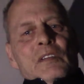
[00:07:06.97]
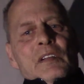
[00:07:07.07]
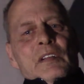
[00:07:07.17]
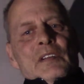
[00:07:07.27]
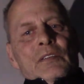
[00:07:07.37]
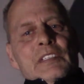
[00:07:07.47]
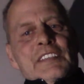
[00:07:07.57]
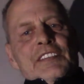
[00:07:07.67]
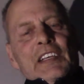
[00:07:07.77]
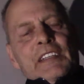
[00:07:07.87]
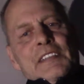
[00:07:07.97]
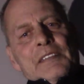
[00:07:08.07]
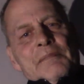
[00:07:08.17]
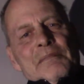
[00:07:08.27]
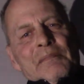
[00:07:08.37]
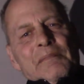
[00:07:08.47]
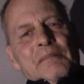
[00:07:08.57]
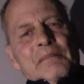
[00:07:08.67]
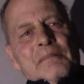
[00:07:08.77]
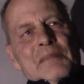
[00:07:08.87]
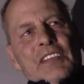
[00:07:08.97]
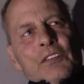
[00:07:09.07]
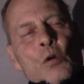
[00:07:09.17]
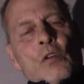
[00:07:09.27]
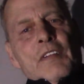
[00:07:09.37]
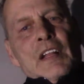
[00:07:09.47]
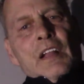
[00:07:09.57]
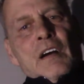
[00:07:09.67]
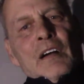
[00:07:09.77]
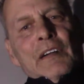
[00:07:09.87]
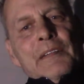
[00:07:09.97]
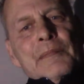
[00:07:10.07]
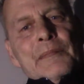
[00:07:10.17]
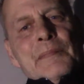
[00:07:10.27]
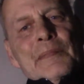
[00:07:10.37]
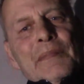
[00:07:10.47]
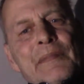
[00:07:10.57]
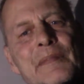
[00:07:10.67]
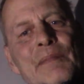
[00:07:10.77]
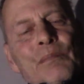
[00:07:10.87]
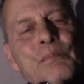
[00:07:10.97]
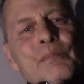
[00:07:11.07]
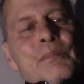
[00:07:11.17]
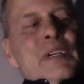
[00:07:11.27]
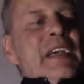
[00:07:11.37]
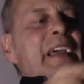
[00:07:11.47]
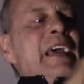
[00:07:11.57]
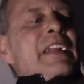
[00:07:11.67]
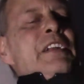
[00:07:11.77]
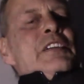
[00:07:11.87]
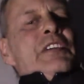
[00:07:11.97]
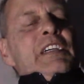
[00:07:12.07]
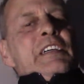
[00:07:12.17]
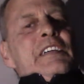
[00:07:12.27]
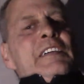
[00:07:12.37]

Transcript: The reset isn't overly long, but again the trigger